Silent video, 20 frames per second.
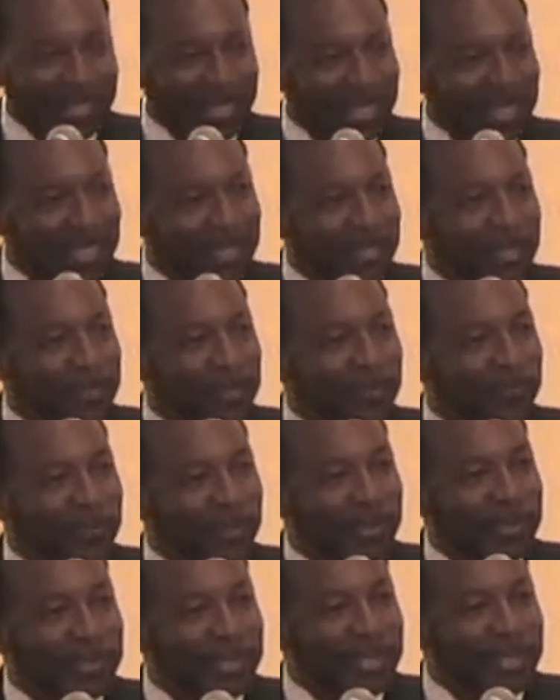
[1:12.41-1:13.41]
Jenkins on the
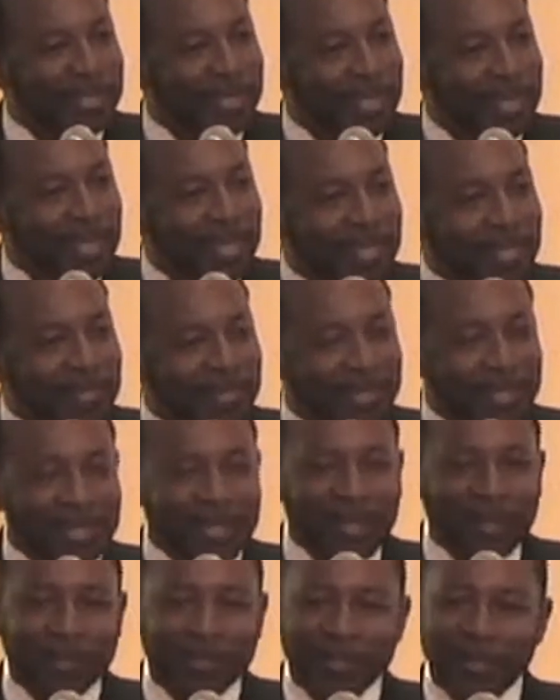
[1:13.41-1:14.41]
phone. And so this
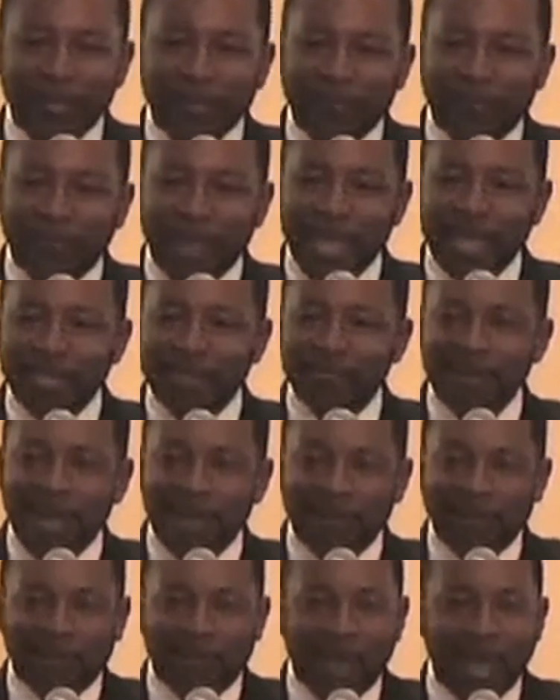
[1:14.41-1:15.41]
goes on, and finally
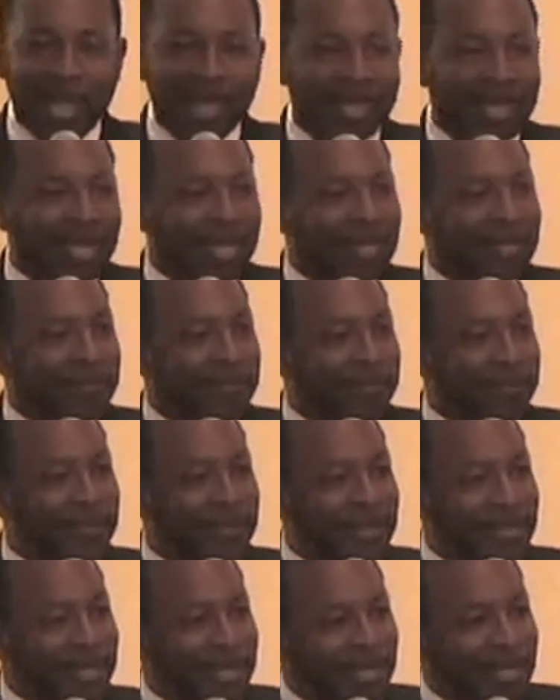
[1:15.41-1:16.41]
about Friday,
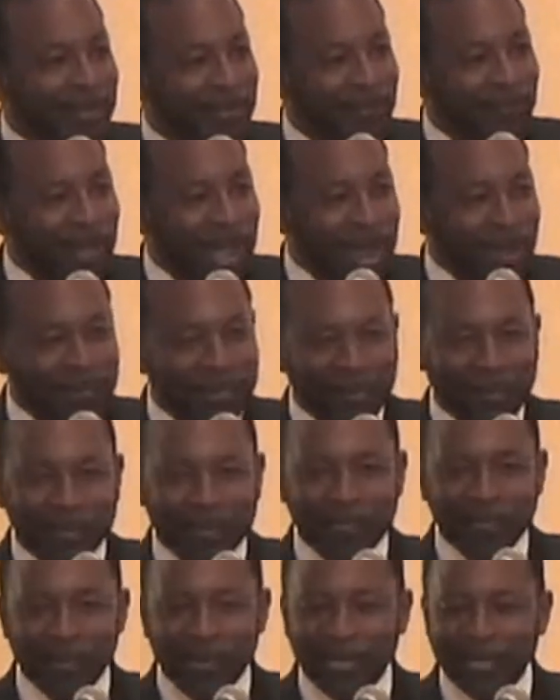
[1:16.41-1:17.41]
5:30
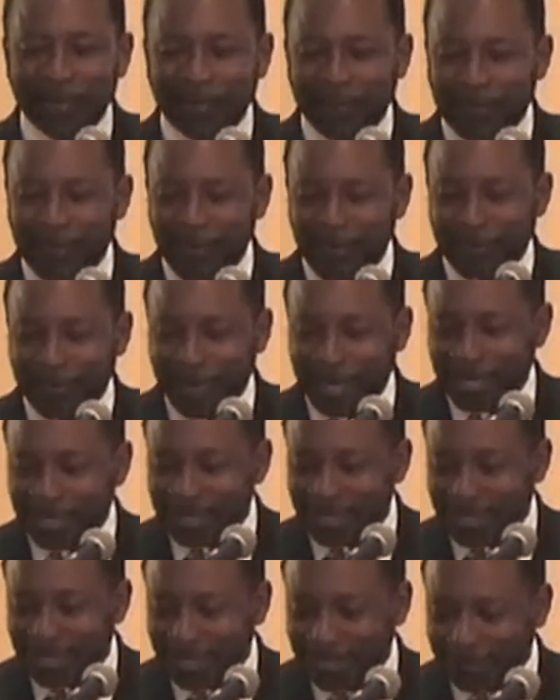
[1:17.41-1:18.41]
in the morning, the phone
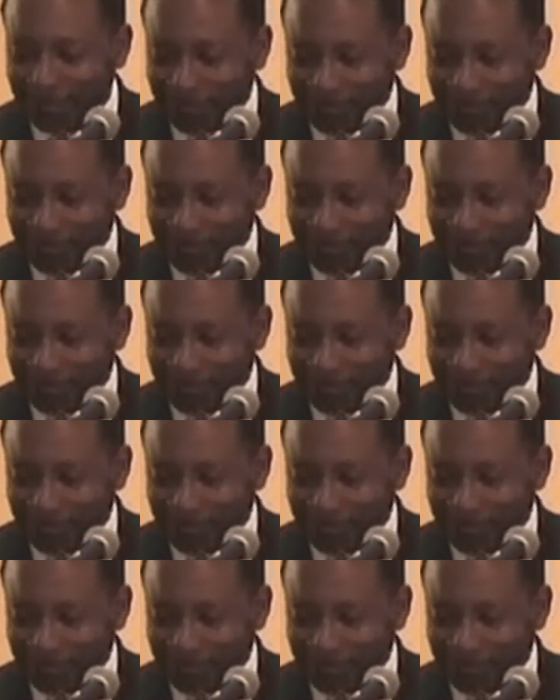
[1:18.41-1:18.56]
rings.